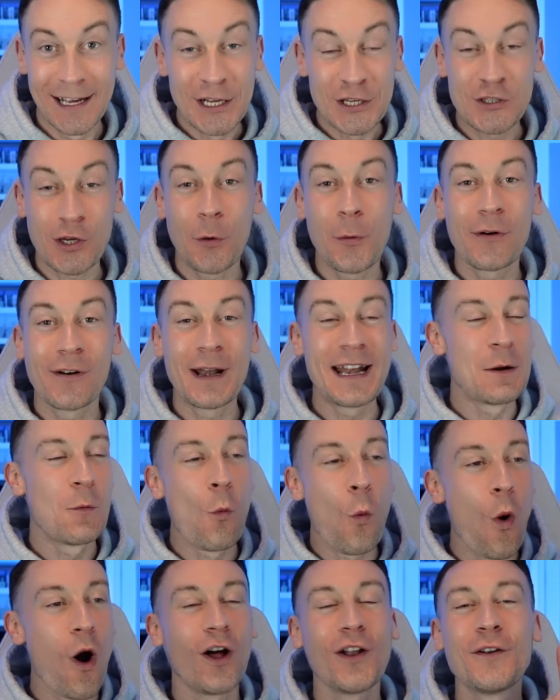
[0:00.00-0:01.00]
So we're
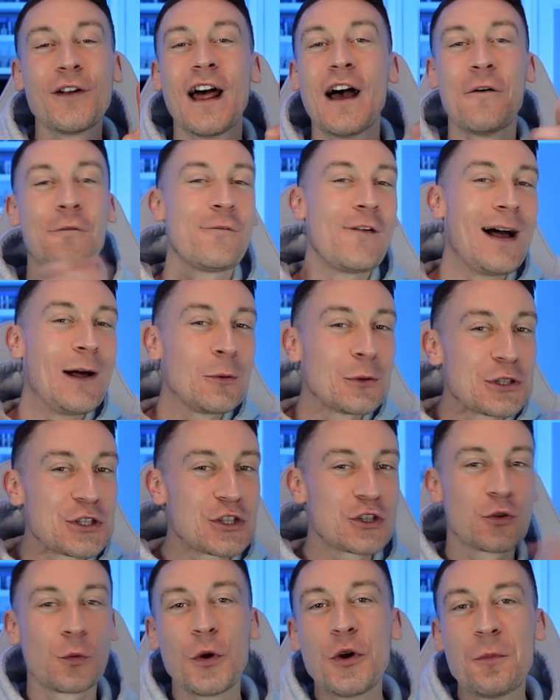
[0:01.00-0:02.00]
in one foul
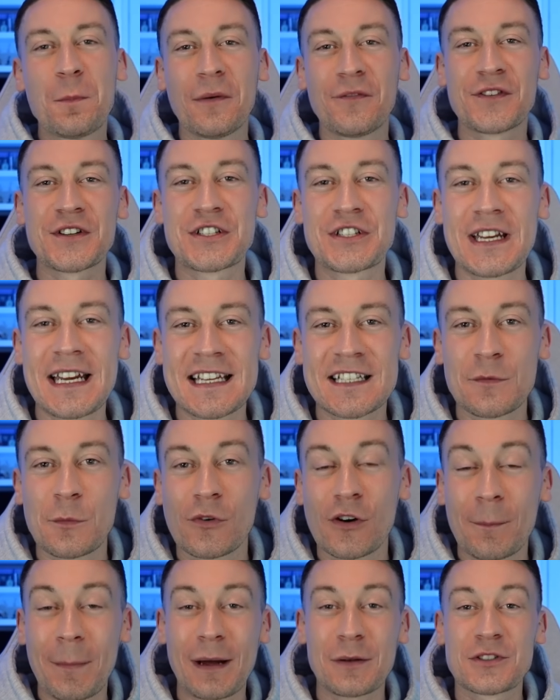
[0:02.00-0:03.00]
swoop of a season,
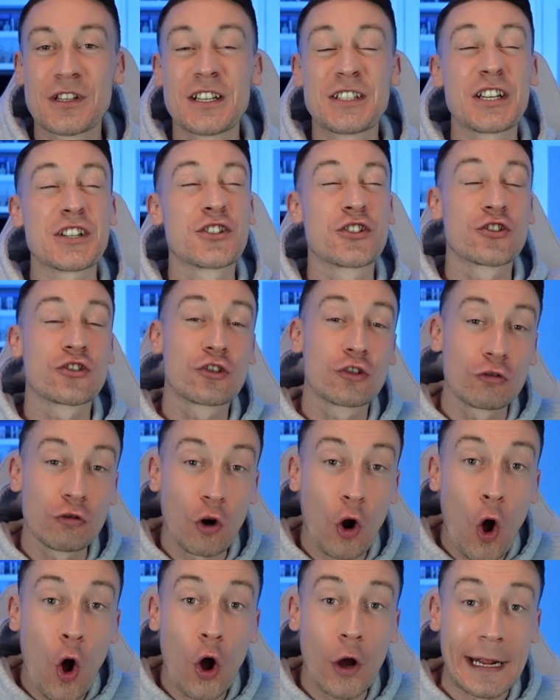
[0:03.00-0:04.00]
we're about to
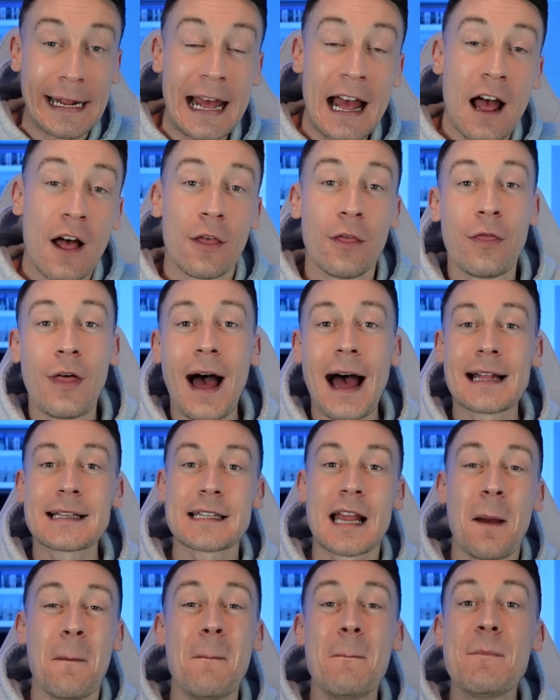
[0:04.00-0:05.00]
destroy that
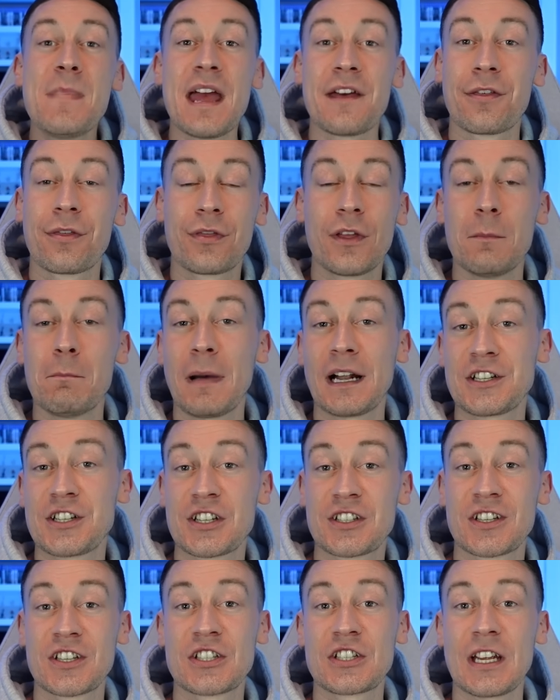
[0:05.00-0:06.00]
myth that
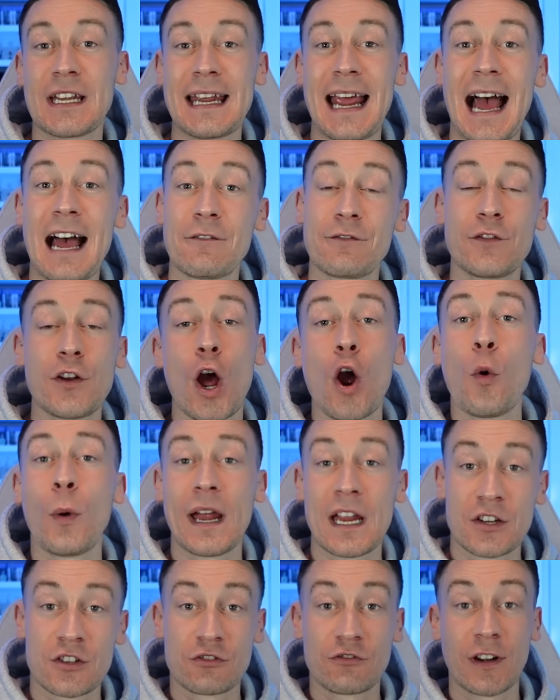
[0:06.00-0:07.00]
Manchester City have no
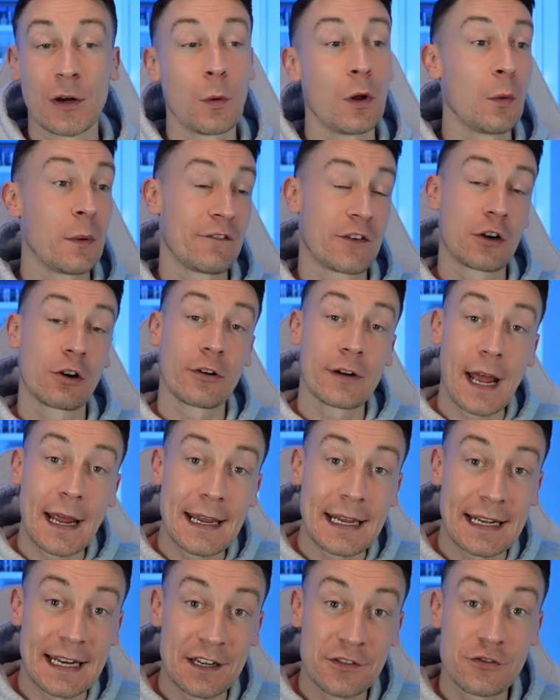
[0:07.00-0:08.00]
history. Well, we've
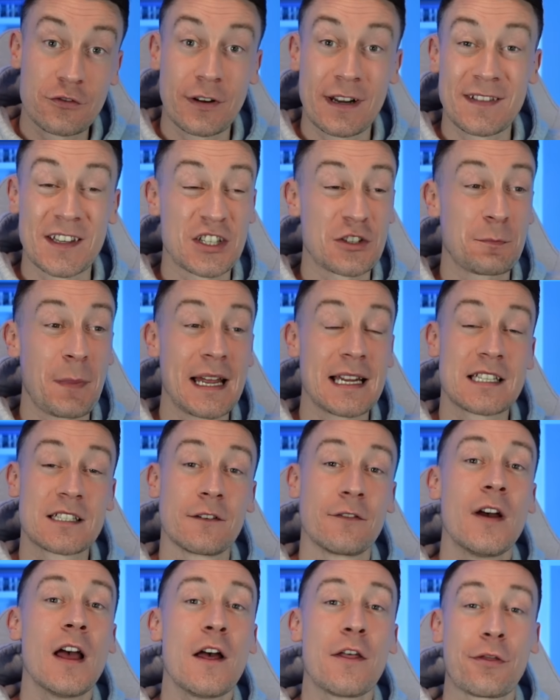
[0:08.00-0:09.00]
created history in the space
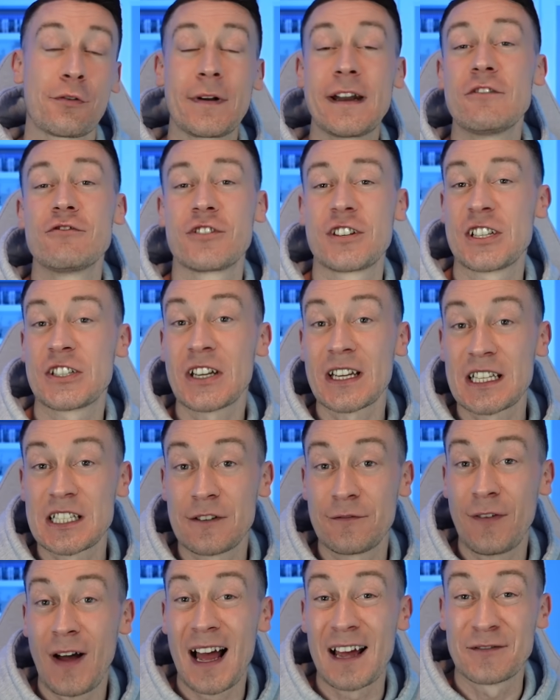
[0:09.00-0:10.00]
of
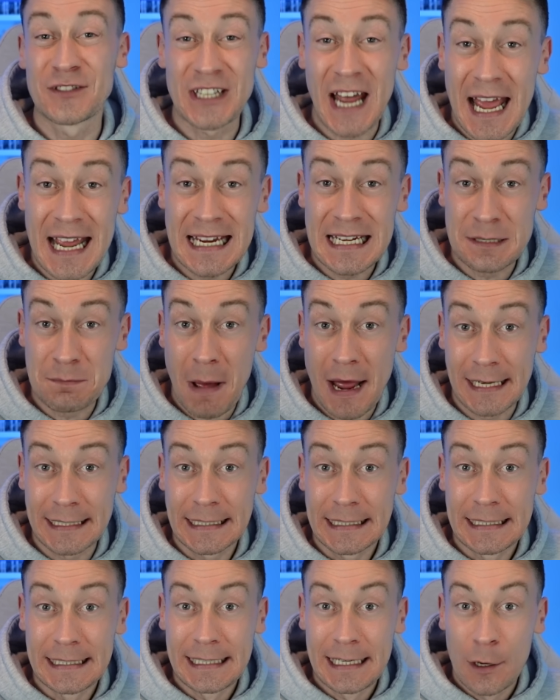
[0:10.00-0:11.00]
365 days, mate,
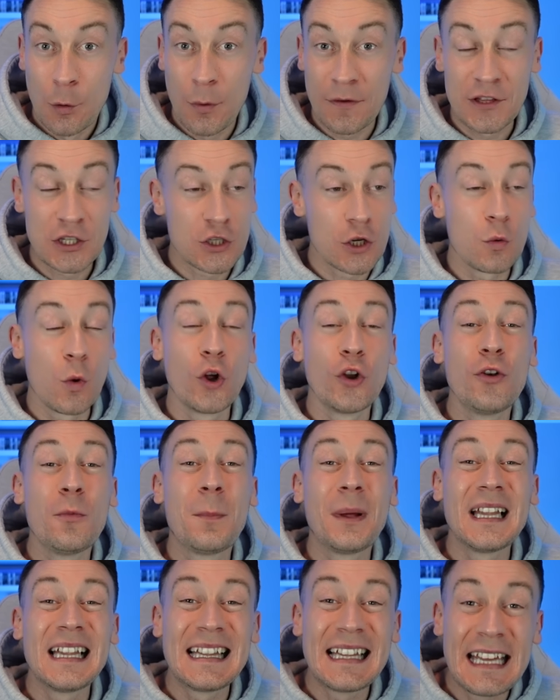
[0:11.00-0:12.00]
with 2
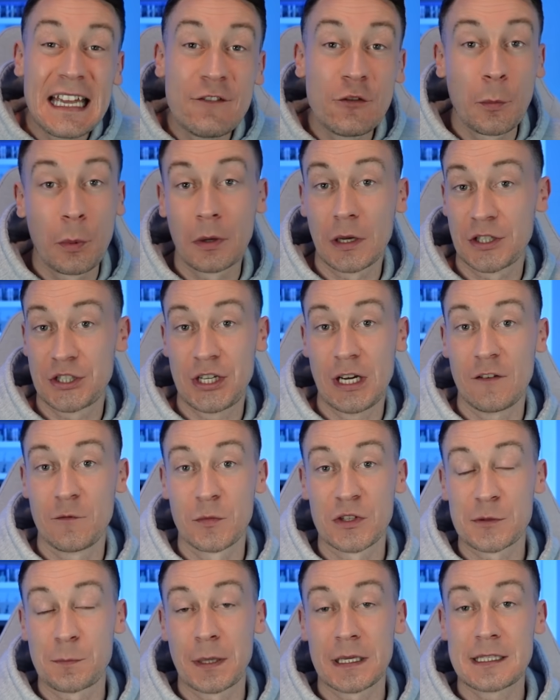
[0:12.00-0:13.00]
unbelievable
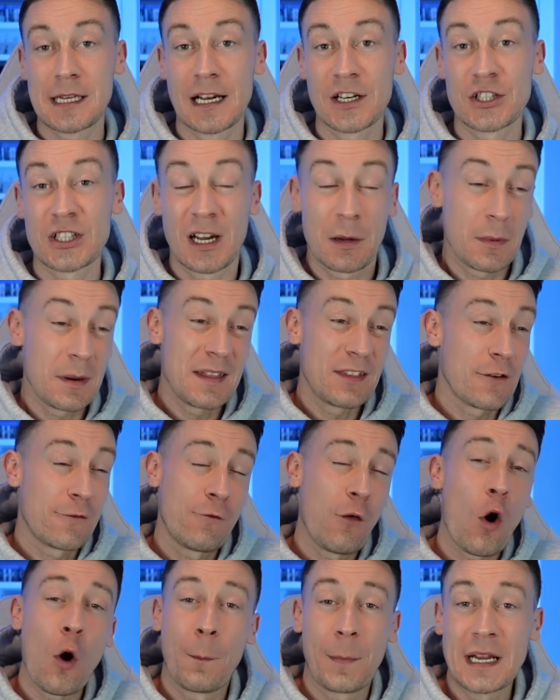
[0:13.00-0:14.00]
achievements potentially. I mean, the
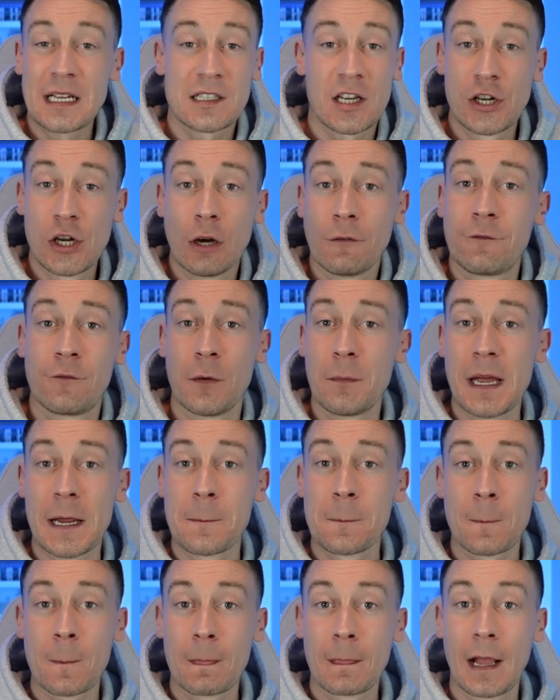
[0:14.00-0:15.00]
4-peat's enough for
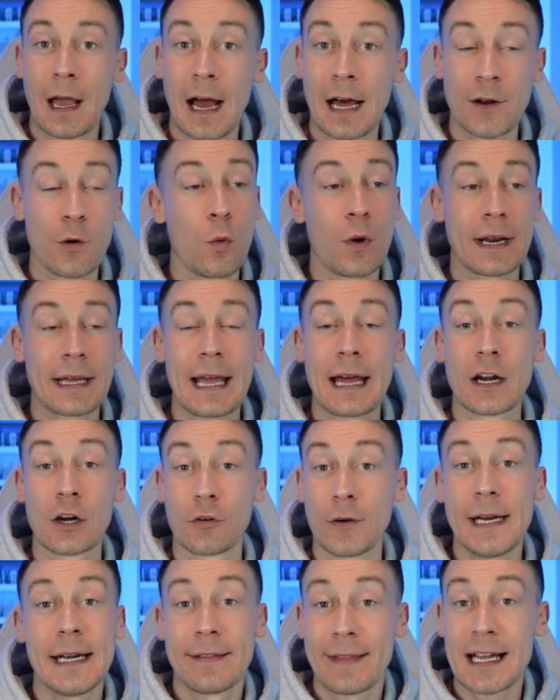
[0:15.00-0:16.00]
me. I don't want to get
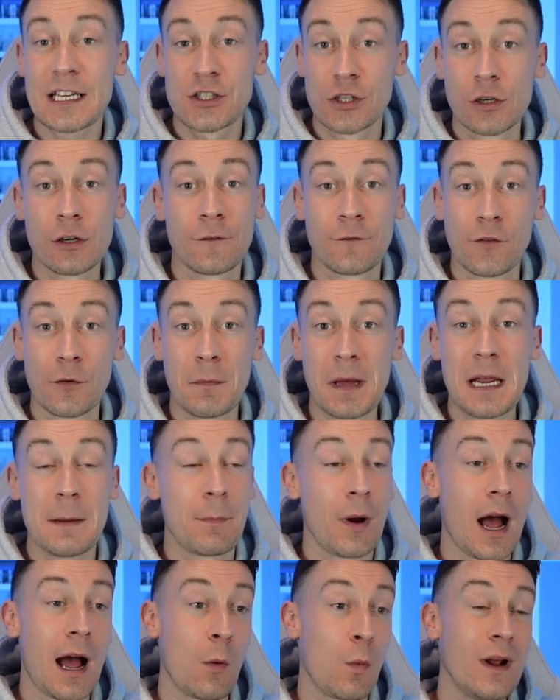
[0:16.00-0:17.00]
greedy. That's enough for me.
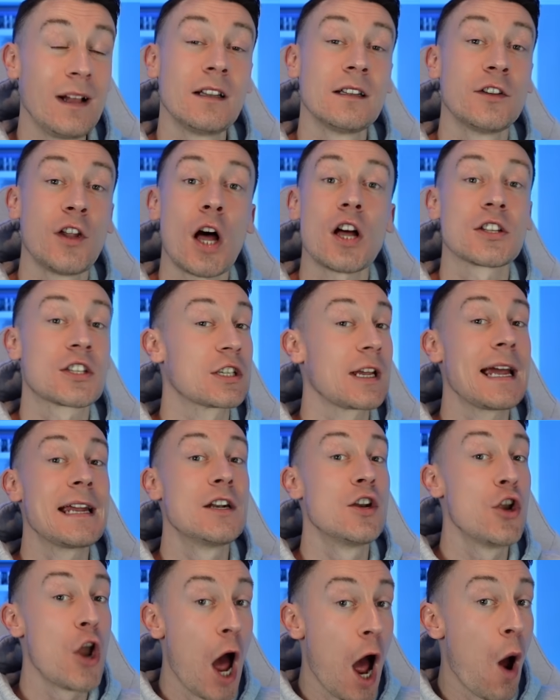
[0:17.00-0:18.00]
But I will not say
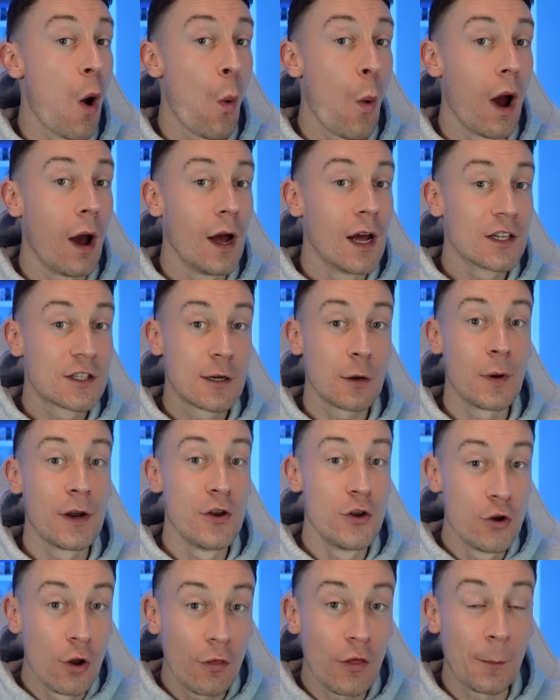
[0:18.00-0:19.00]
no to
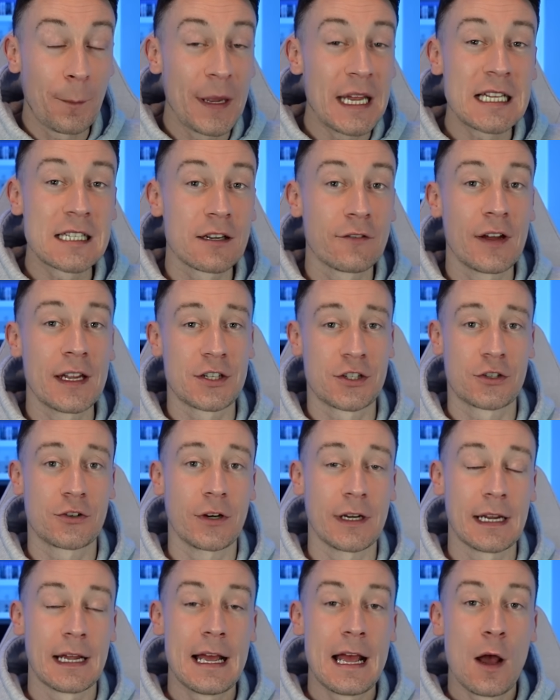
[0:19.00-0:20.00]
another piece of
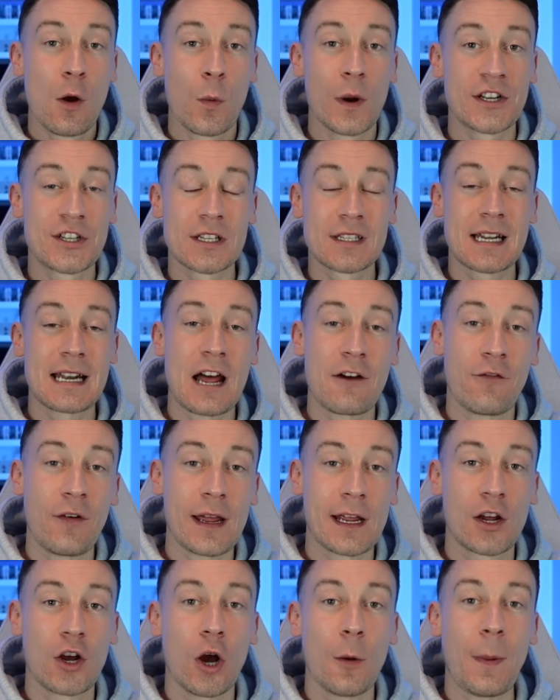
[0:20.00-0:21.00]
history, which is an
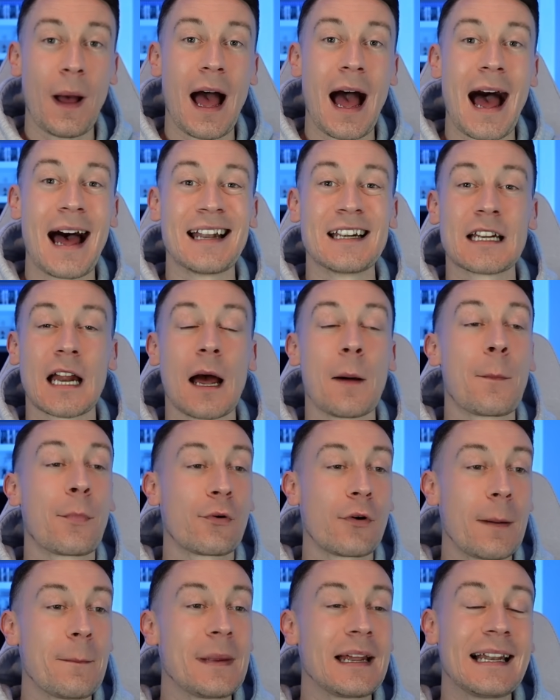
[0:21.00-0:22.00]
FA Cup and
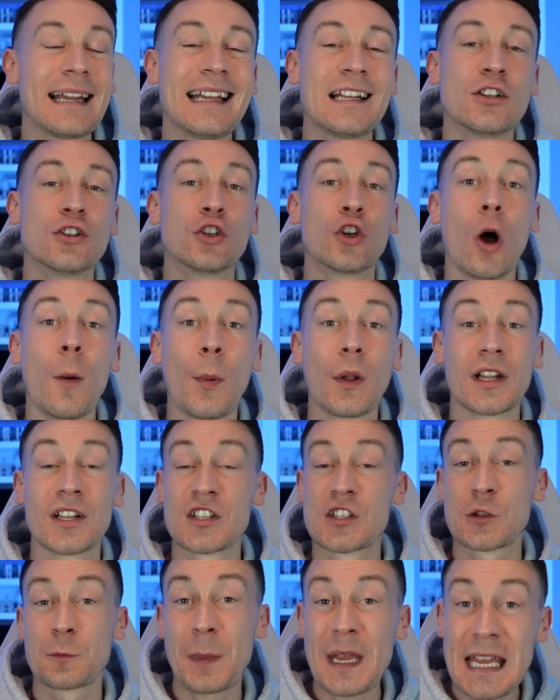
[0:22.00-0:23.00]
Premier League double.
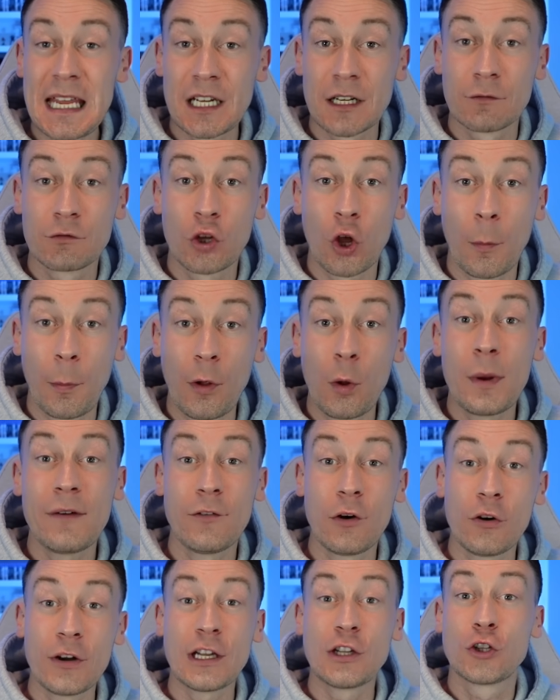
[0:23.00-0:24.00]
And speaking of double, we've
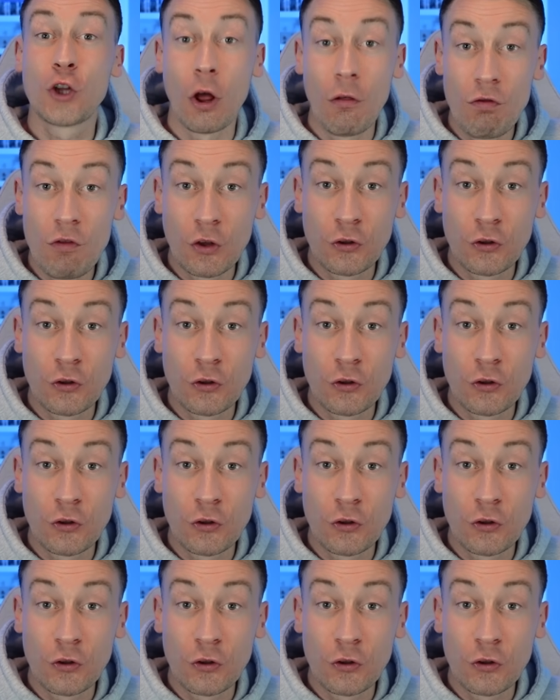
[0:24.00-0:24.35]
already done